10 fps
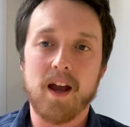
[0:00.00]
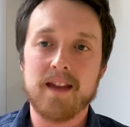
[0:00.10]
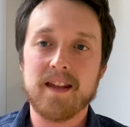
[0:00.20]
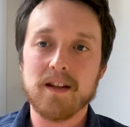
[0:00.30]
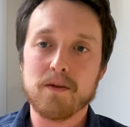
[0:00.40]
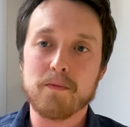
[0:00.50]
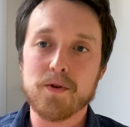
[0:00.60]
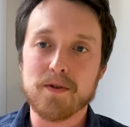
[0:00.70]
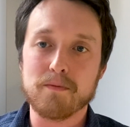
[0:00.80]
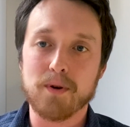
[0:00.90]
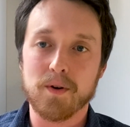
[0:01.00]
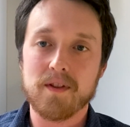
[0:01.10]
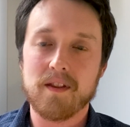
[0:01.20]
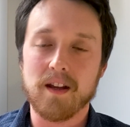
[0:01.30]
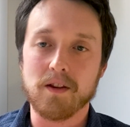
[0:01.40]
I think the most
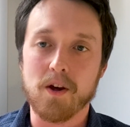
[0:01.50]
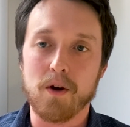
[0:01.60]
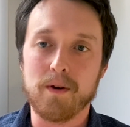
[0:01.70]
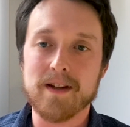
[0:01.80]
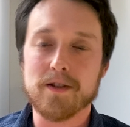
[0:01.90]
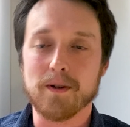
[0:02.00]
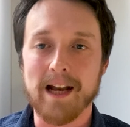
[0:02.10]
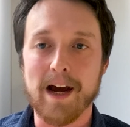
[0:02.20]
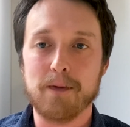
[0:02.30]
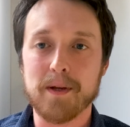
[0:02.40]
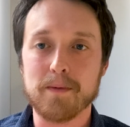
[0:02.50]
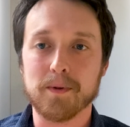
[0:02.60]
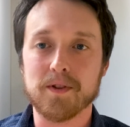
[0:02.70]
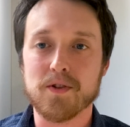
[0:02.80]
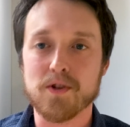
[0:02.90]
important thing, though, is to allow
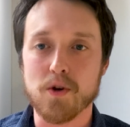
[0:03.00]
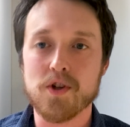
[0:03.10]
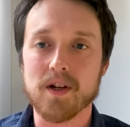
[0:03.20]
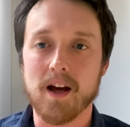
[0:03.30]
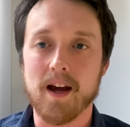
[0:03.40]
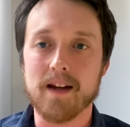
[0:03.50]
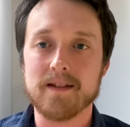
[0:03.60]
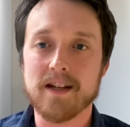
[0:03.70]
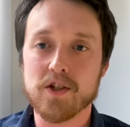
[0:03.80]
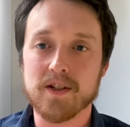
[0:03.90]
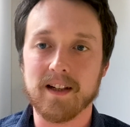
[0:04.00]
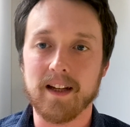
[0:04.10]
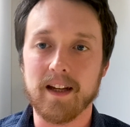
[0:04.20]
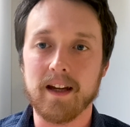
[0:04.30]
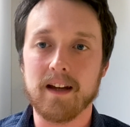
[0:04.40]
people to socialize
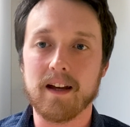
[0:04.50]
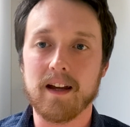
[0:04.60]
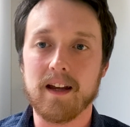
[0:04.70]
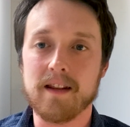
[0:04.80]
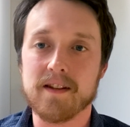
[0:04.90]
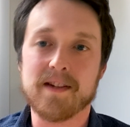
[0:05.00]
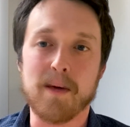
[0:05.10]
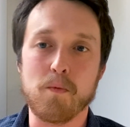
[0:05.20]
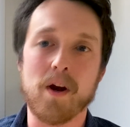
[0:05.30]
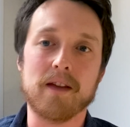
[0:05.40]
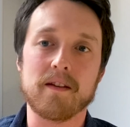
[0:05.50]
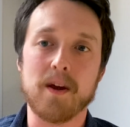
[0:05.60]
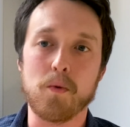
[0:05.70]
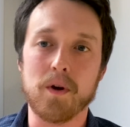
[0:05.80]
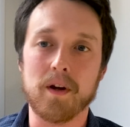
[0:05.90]
digitally in the same way that
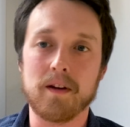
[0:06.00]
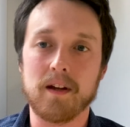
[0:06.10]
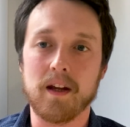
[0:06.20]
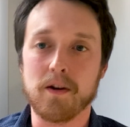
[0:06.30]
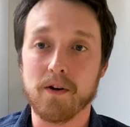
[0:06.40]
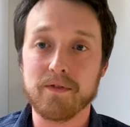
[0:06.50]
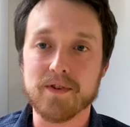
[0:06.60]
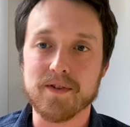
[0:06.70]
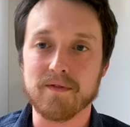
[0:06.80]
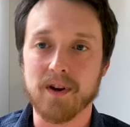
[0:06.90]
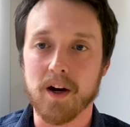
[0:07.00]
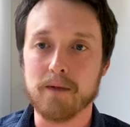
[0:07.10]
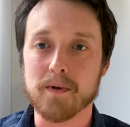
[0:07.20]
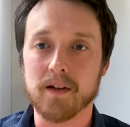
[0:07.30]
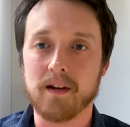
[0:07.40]
they would in an office
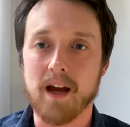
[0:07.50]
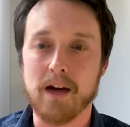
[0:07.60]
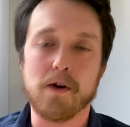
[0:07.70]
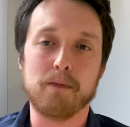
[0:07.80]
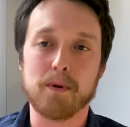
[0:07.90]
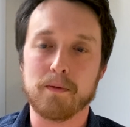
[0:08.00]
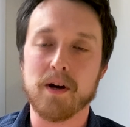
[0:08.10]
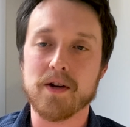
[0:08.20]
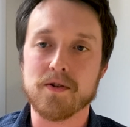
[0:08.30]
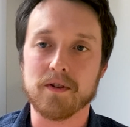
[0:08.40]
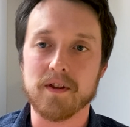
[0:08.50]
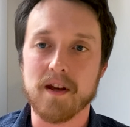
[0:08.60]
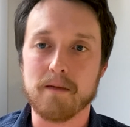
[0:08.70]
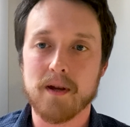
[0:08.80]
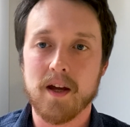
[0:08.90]
environment and not put pressure on
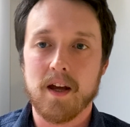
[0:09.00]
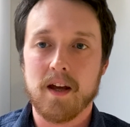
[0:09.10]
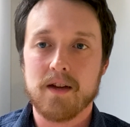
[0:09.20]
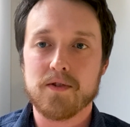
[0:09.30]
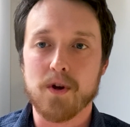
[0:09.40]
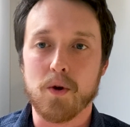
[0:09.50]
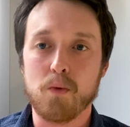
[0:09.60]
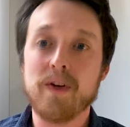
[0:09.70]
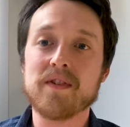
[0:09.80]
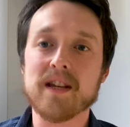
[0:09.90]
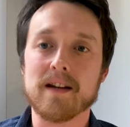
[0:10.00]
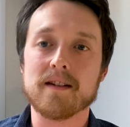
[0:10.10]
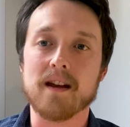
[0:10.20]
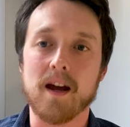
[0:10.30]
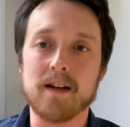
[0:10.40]
them. So we've set
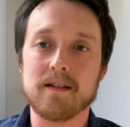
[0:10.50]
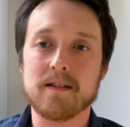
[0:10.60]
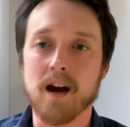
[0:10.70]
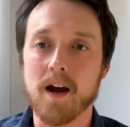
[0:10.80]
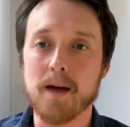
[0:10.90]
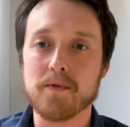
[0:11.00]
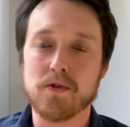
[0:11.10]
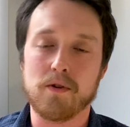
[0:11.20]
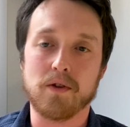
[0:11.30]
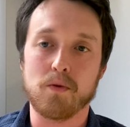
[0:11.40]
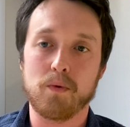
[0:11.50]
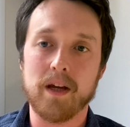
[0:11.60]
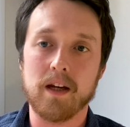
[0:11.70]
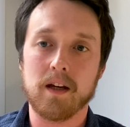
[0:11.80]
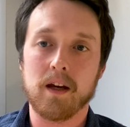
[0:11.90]
aside times during the
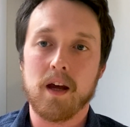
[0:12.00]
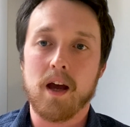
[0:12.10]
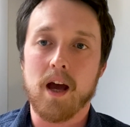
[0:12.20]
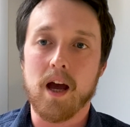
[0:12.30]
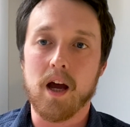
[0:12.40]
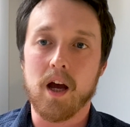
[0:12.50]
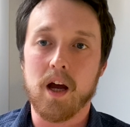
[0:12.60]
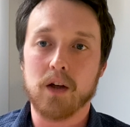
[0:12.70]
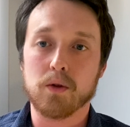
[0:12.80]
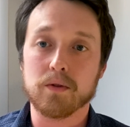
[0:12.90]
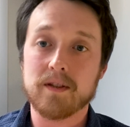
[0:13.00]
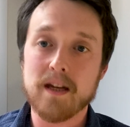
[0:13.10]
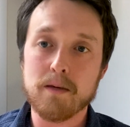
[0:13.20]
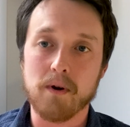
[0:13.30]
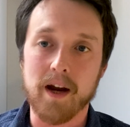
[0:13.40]
week called
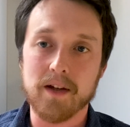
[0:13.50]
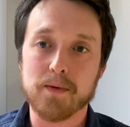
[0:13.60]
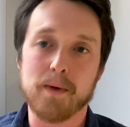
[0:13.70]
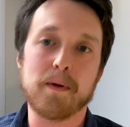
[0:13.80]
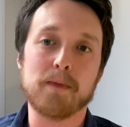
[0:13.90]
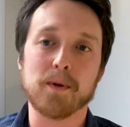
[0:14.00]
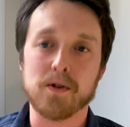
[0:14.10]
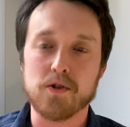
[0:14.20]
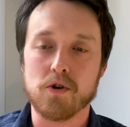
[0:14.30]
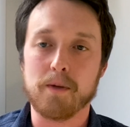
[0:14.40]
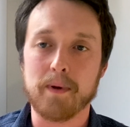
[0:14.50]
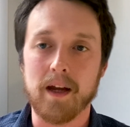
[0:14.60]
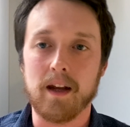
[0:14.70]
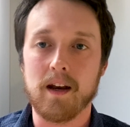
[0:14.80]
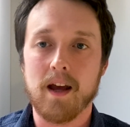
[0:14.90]
tea breaks where people can drop
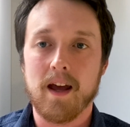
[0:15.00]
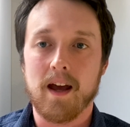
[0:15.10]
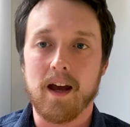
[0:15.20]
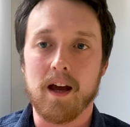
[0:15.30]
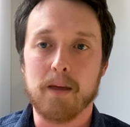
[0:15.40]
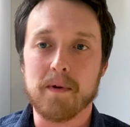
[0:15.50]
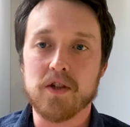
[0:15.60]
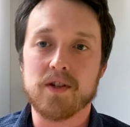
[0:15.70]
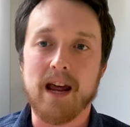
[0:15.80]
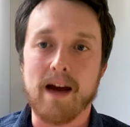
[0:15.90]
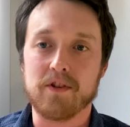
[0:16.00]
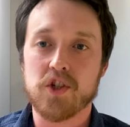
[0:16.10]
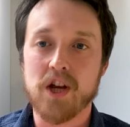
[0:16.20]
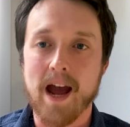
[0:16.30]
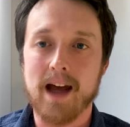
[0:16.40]
in and just have a
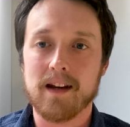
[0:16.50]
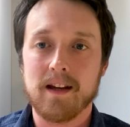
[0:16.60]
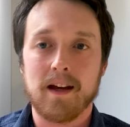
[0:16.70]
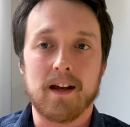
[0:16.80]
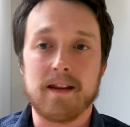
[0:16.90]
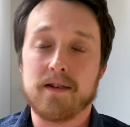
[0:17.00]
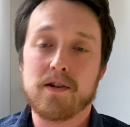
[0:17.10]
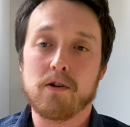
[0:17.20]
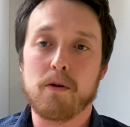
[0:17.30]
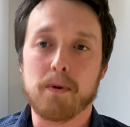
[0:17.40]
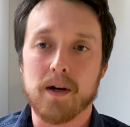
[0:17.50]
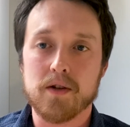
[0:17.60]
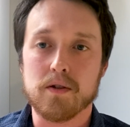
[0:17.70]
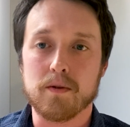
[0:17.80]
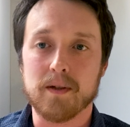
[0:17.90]
chat, and there's zero
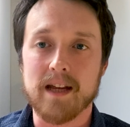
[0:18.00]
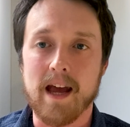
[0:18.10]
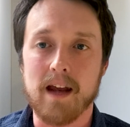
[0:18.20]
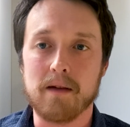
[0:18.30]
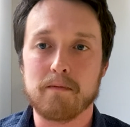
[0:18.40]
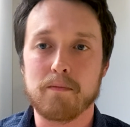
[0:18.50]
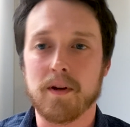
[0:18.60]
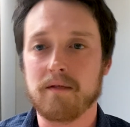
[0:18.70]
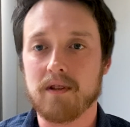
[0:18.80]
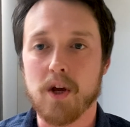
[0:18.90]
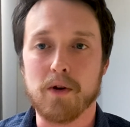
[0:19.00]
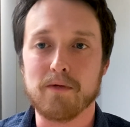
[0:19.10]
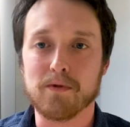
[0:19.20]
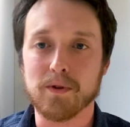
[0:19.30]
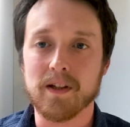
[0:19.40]
pressure to attend, but the only
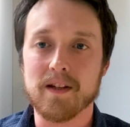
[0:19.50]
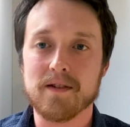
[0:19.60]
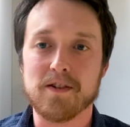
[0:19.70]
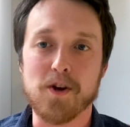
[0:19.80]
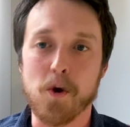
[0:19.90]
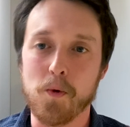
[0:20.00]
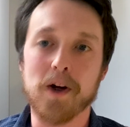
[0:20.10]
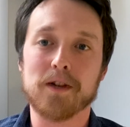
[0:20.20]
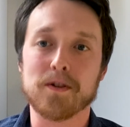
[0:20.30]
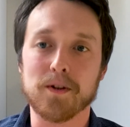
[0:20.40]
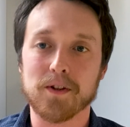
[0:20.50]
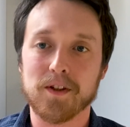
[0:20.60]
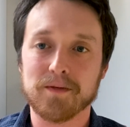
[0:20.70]
rule is no work talk.